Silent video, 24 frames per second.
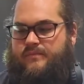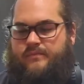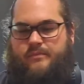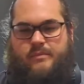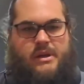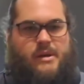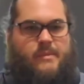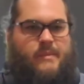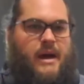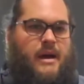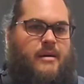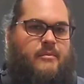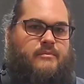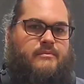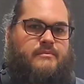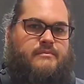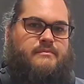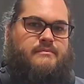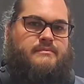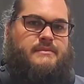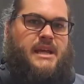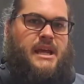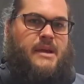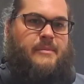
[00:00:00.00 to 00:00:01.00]
pick them up,
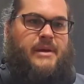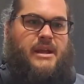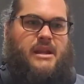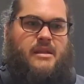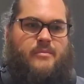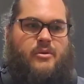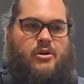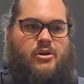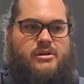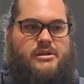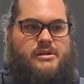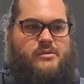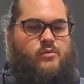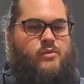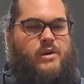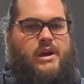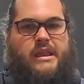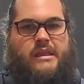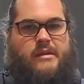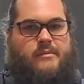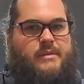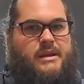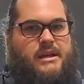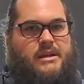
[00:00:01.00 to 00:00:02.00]
take them out of the box, and wear
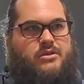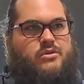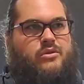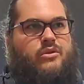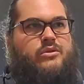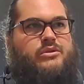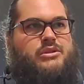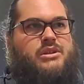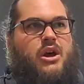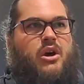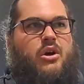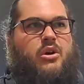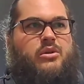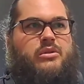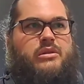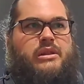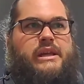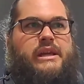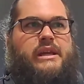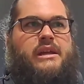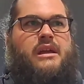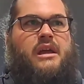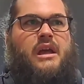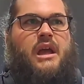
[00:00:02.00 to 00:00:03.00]
them indoors
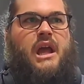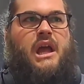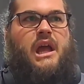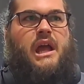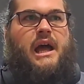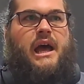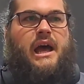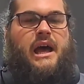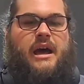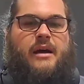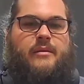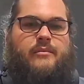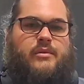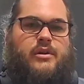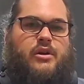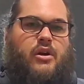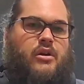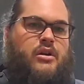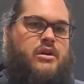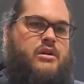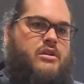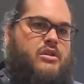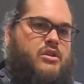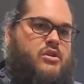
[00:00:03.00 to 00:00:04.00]
only.
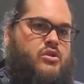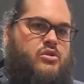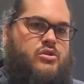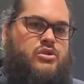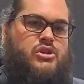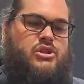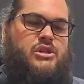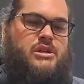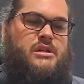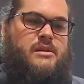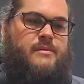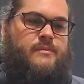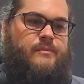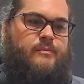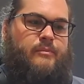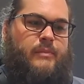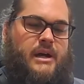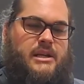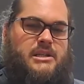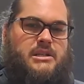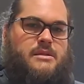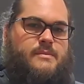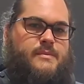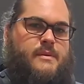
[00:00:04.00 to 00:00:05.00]
Going on to the cushion,
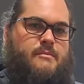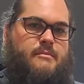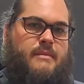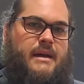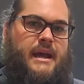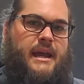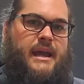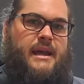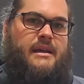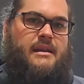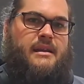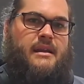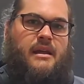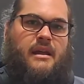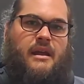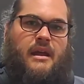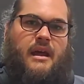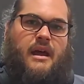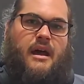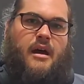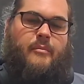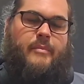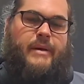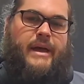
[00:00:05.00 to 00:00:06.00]
much has been made
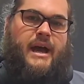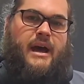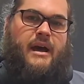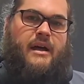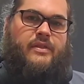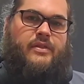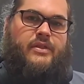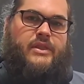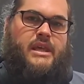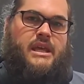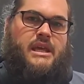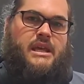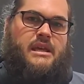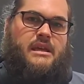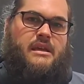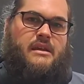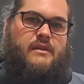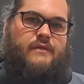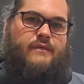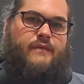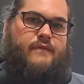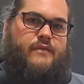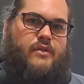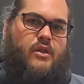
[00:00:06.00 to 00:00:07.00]
about the
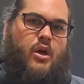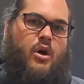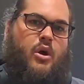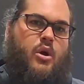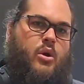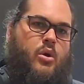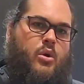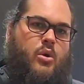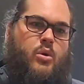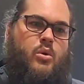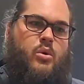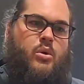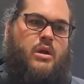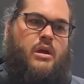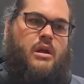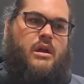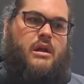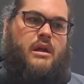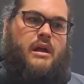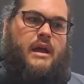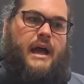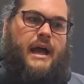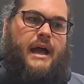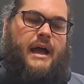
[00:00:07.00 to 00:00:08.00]
Flow
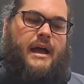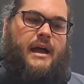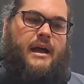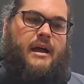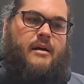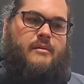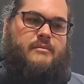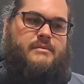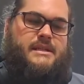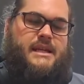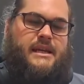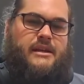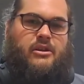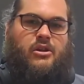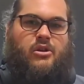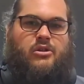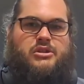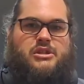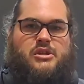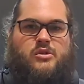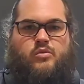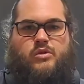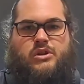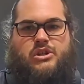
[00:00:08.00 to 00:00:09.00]

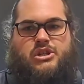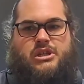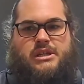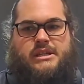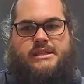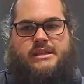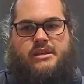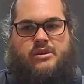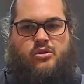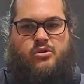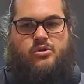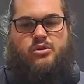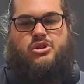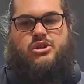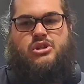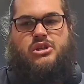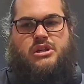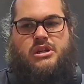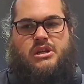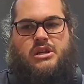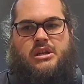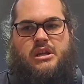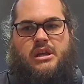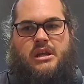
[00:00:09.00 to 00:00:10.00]
technology, which is the
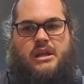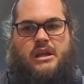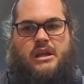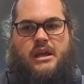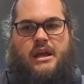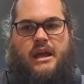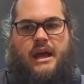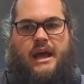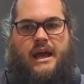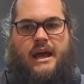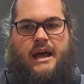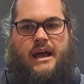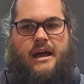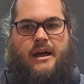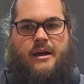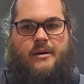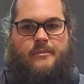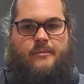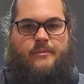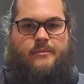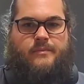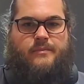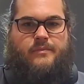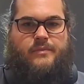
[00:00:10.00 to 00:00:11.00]
cushion,
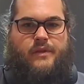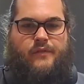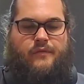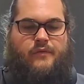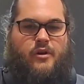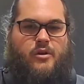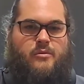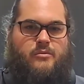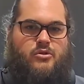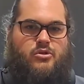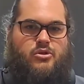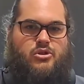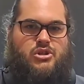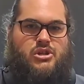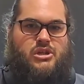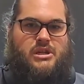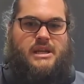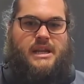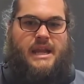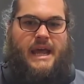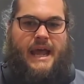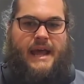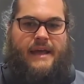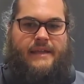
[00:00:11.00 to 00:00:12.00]
the foam
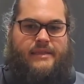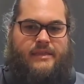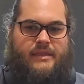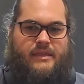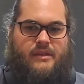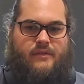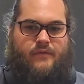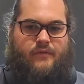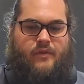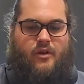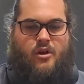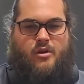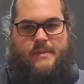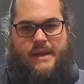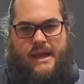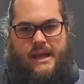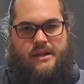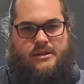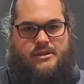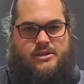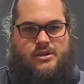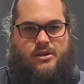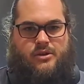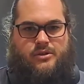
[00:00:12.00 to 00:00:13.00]
cushion and the foam
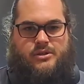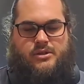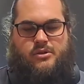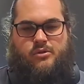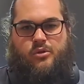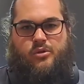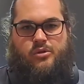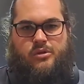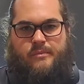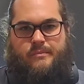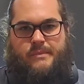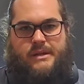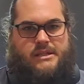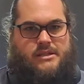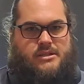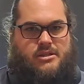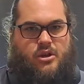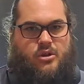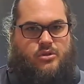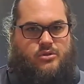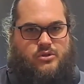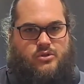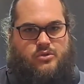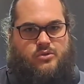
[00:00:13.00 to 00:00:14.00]
outsole. So all the
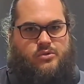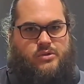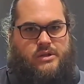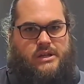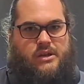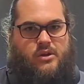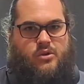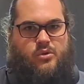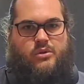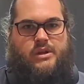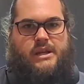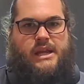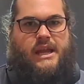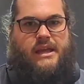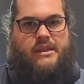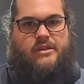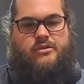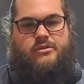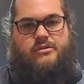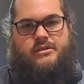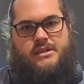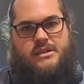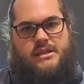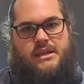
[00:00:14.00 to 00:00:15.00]
midsole tooling all
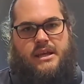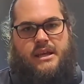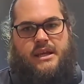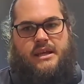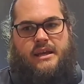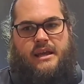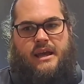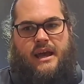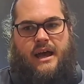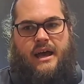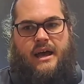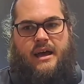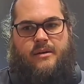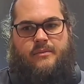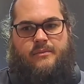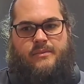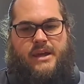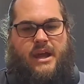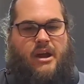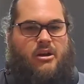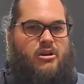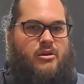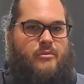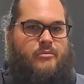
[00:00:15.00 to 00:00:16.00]
together is
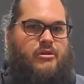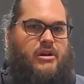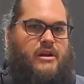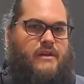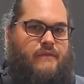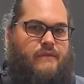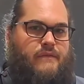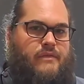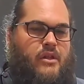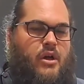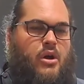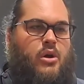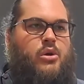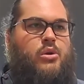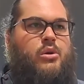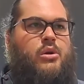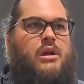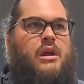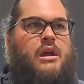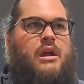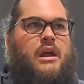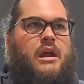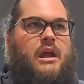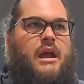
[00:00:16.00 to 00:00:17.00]
Curry brand Flow.
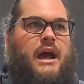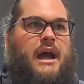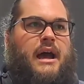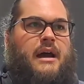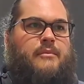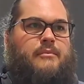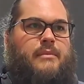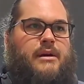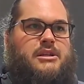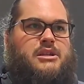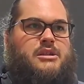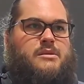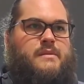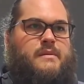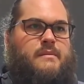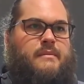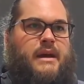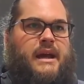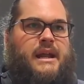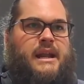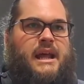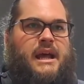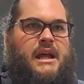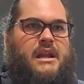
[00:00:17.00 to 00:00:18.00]
Much has been
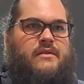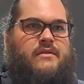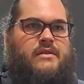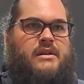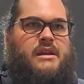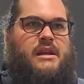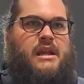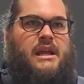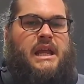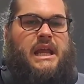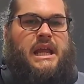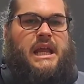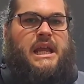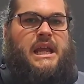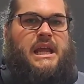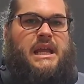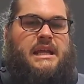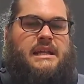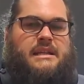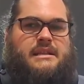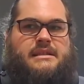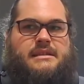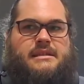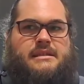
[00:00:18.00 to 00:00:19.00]
made out of it.
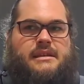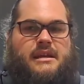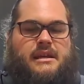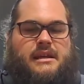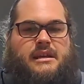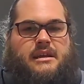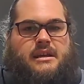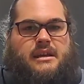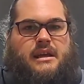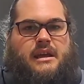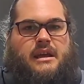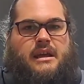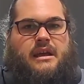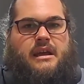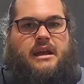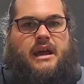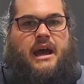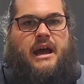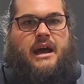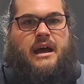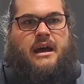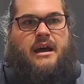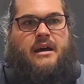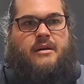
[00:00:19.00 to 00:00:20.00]
It's
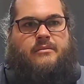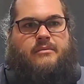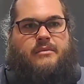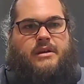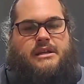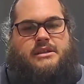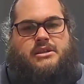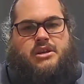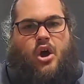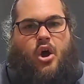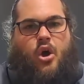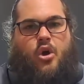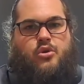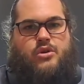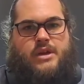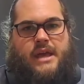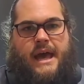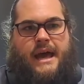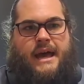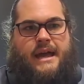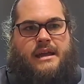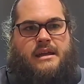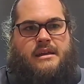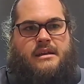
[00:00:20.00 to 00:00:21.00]

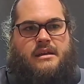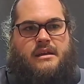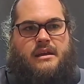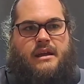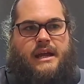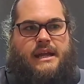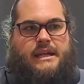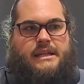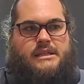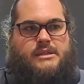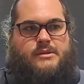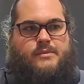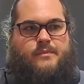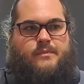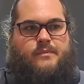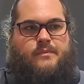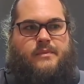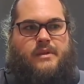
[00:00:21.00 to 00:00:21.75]
okay. It's